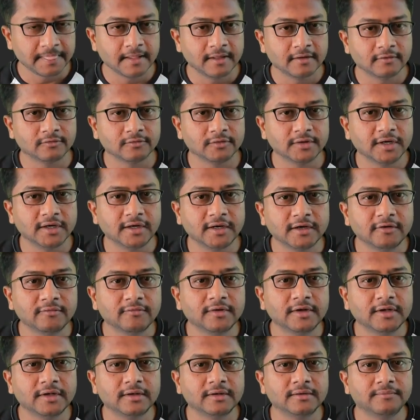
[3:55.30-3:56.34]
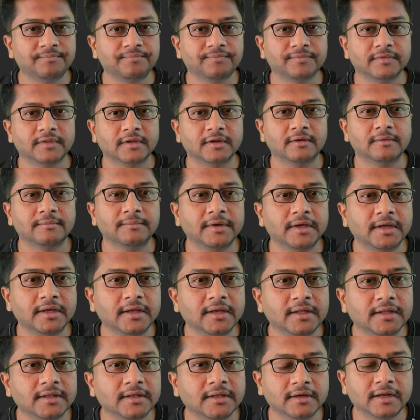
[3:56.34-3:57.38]
so that it will
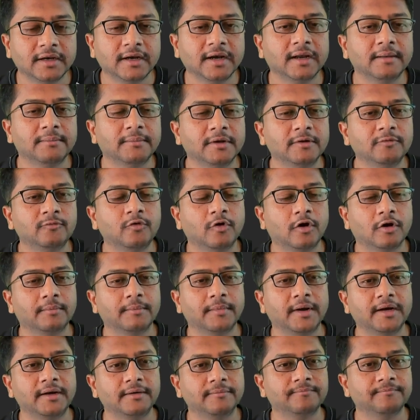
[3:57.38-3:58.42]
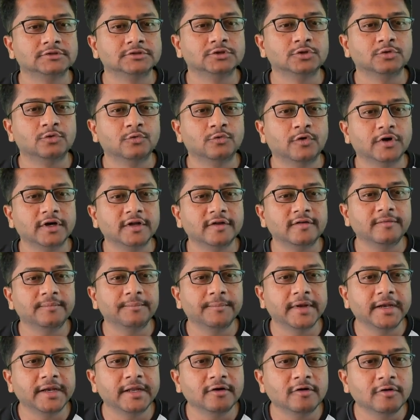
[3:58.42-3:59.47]
be in a readable format. So what is
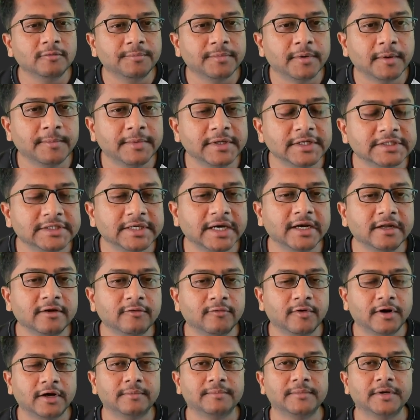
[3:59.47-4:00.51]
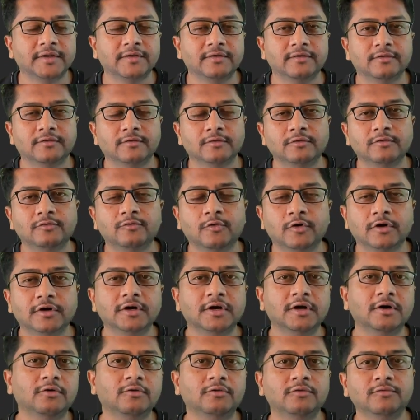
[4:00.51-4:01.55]
meaning of public static void main? So for
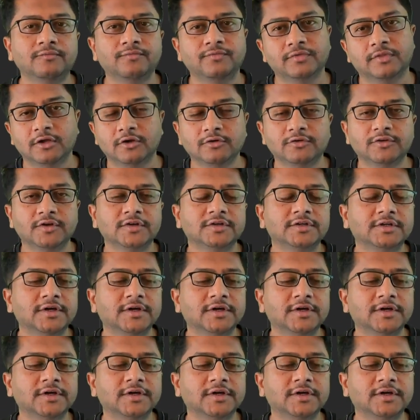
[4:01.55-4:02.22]
now you just